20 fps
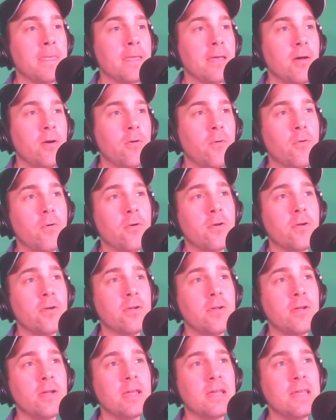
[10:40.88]

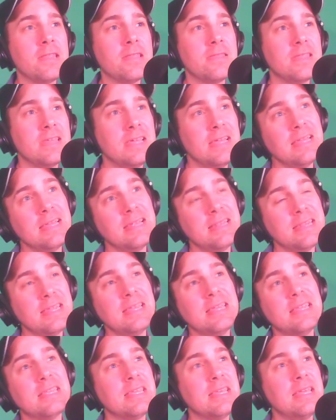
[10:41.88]
or the
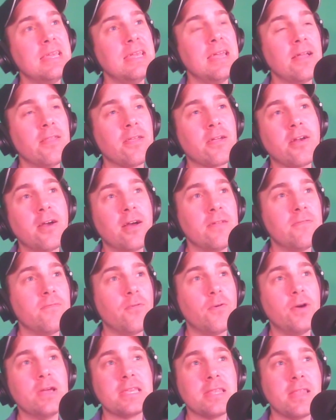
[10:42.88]
TC Helicon
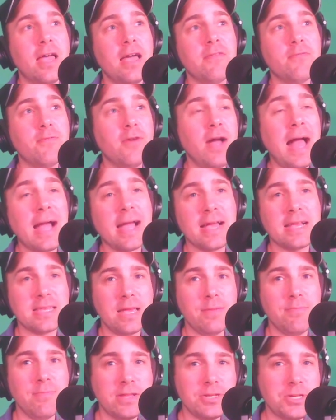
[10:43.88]
Voicelive Rack, as
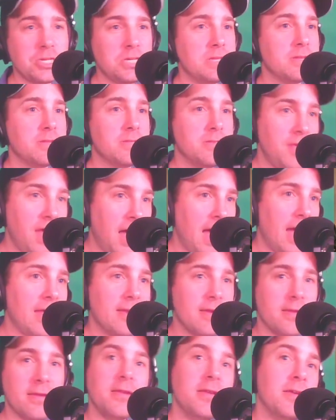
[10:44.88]
I mentioned, that
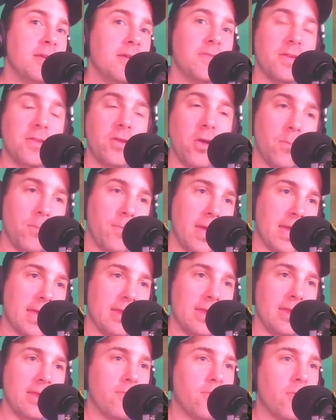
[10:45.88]
they don't make
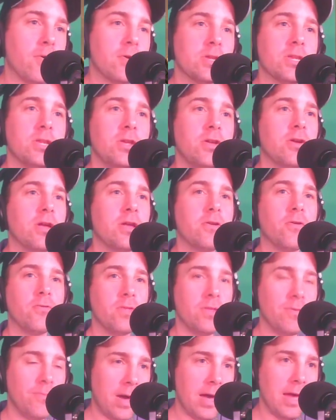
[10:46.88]
it anymore, so you can
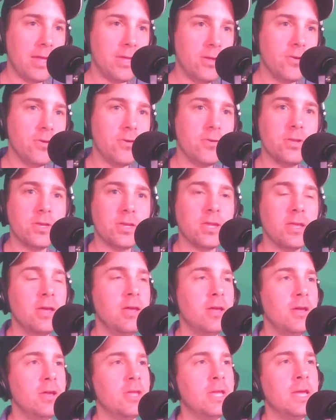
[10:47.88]
only buy it used.
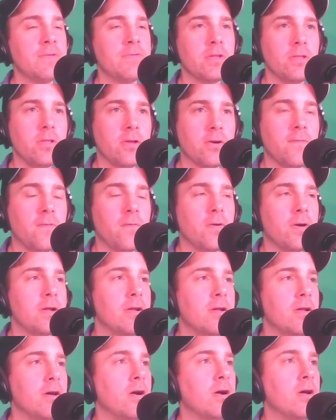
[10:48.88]
You have to look for it
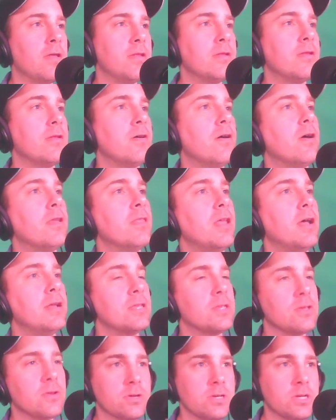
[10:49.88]
on online
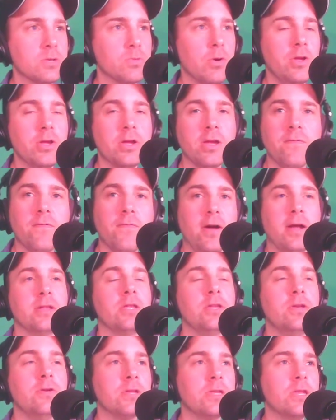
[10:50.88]
sources where you can
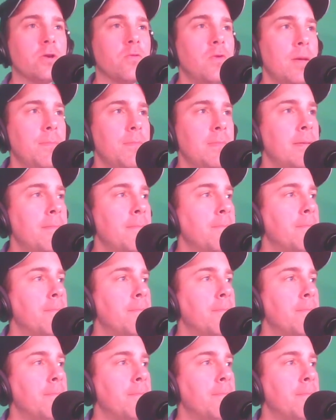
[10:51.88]
find used equipment,